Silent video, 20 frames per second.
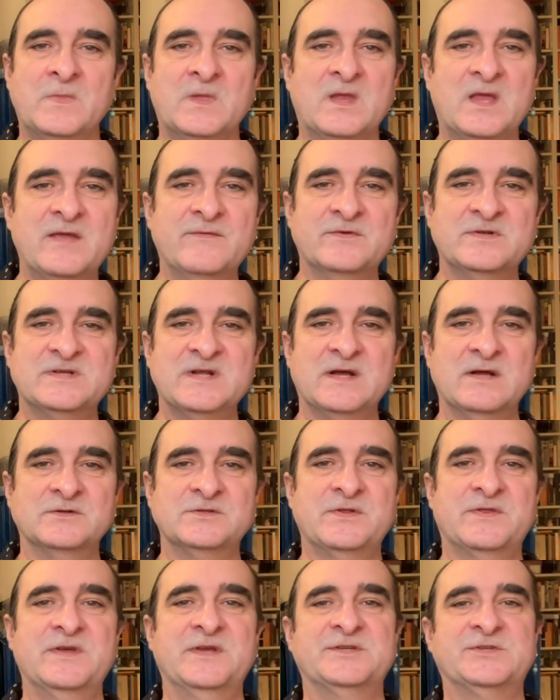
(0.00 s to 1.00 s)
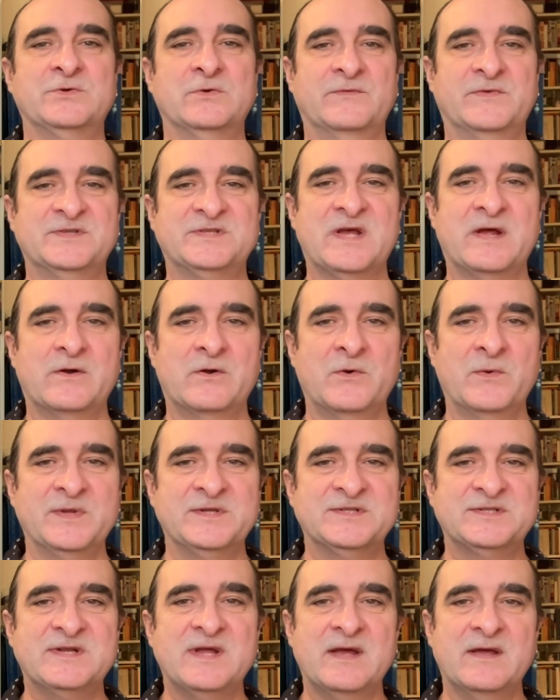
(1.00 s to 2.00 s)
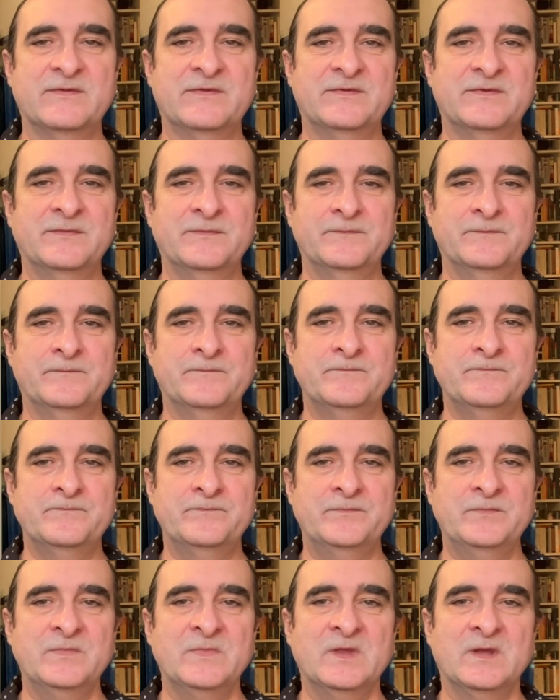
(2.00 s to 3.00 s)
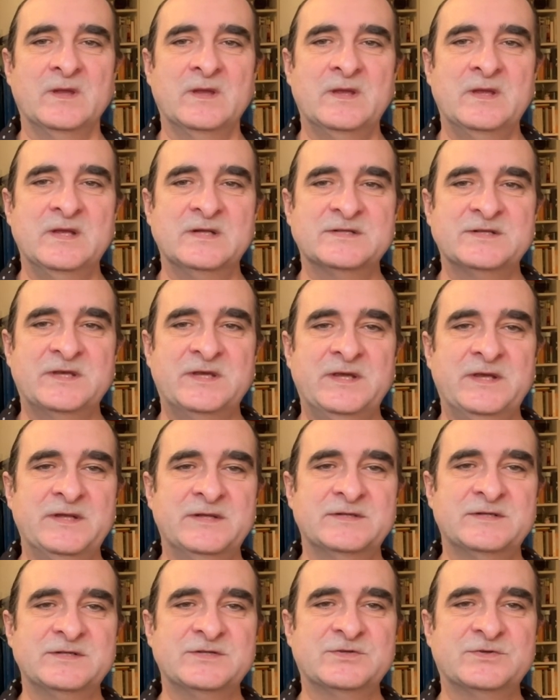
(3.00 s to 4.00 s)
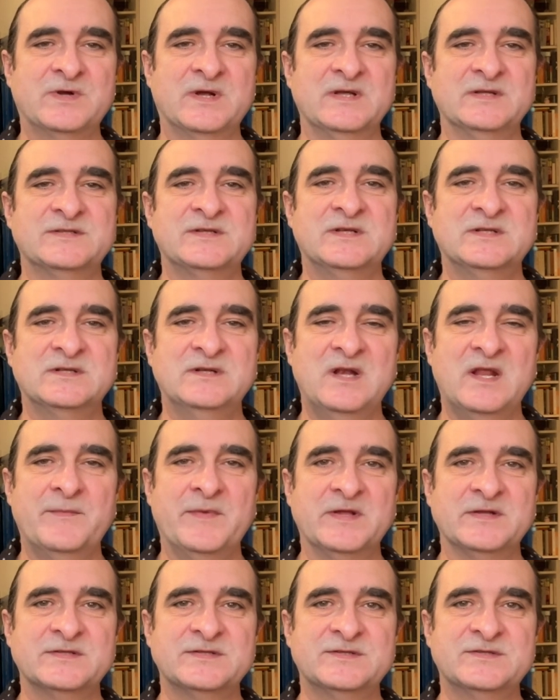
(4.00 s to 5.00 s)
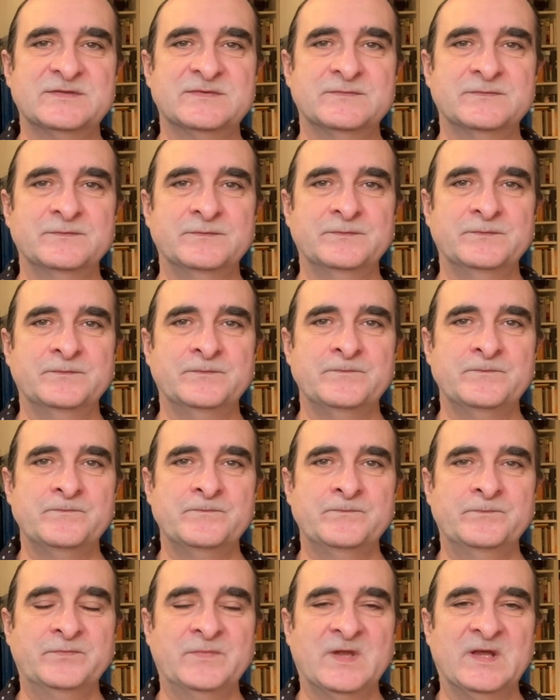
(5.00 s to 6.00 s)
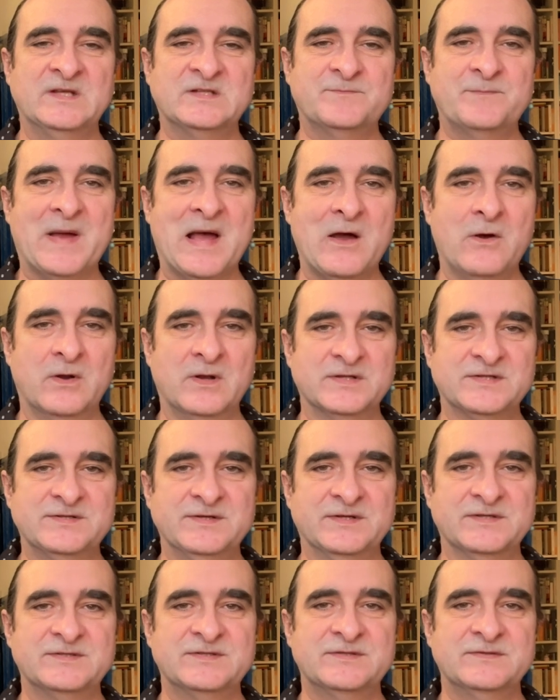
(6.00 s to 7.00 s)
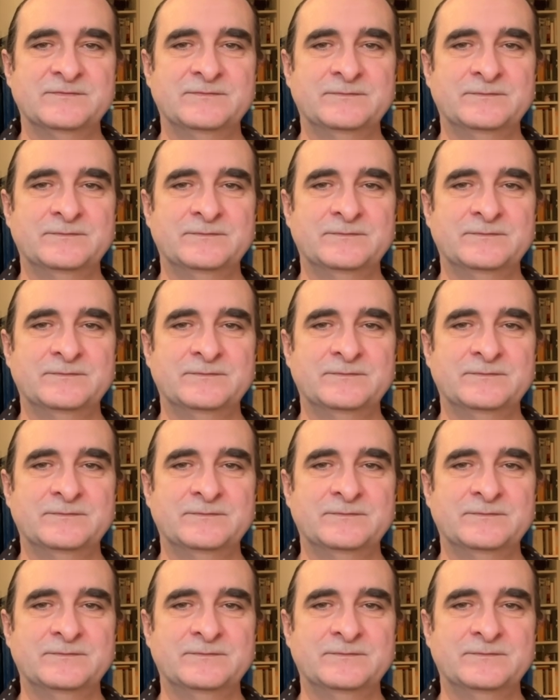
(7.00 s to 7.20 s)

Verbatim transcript: Even down to the issue of his heroine's death, he is keen to stress his limits his powerlessness.